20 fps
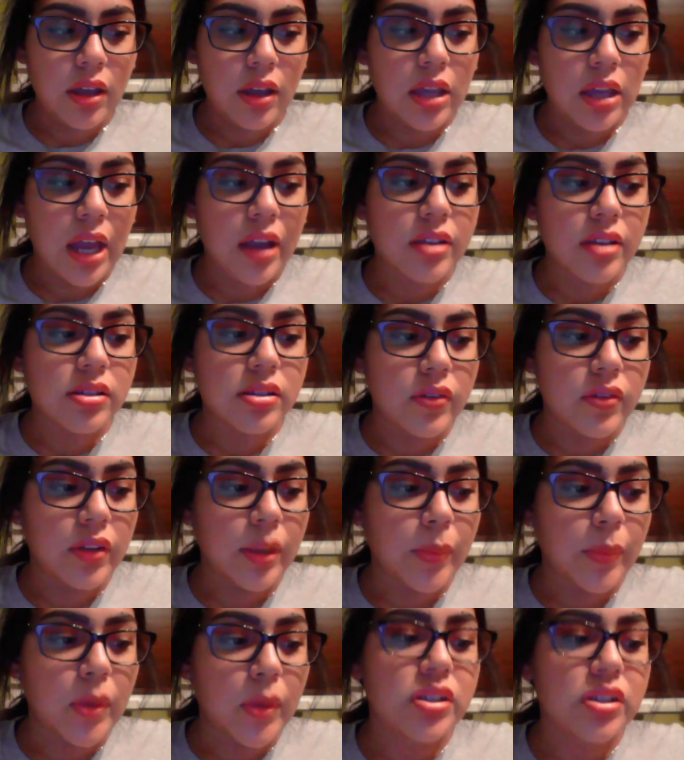Yeah, because other
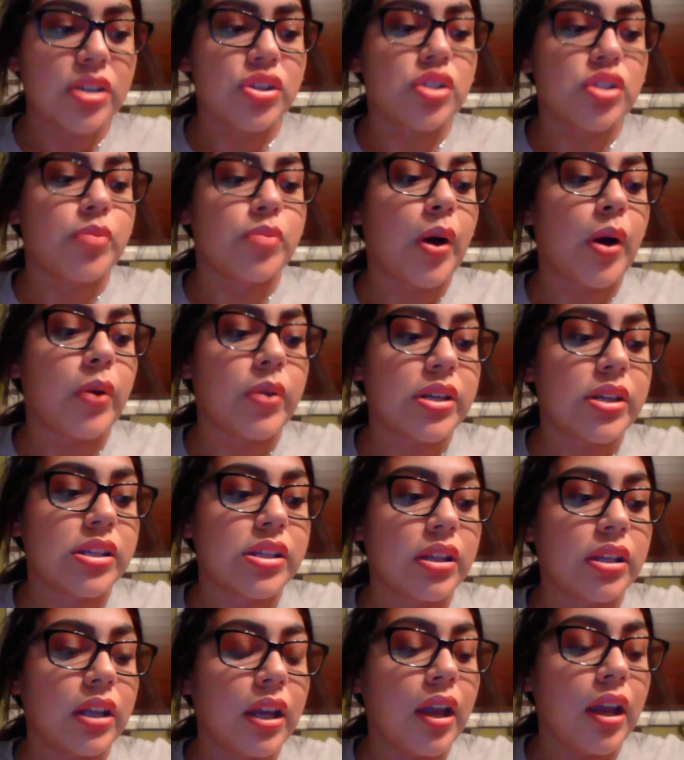lip gloss I just bought
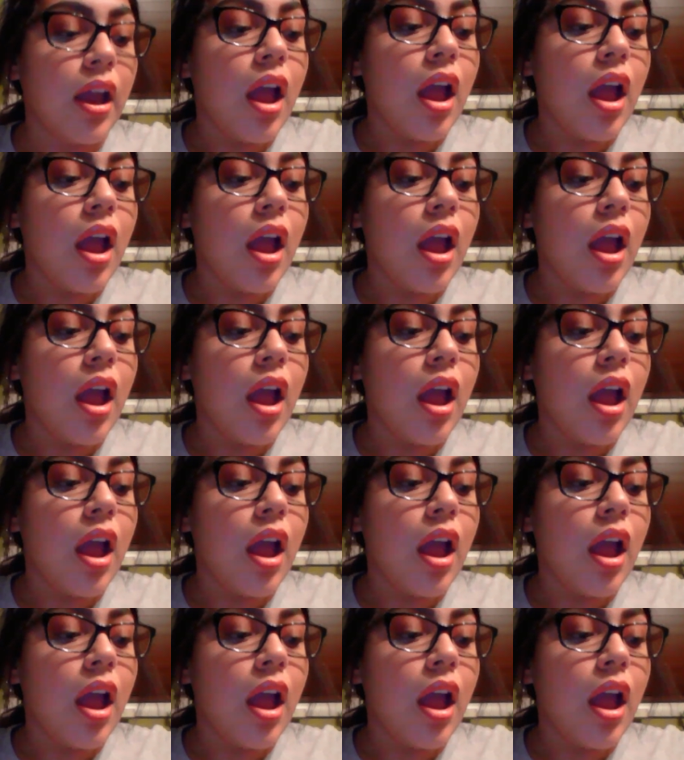recently.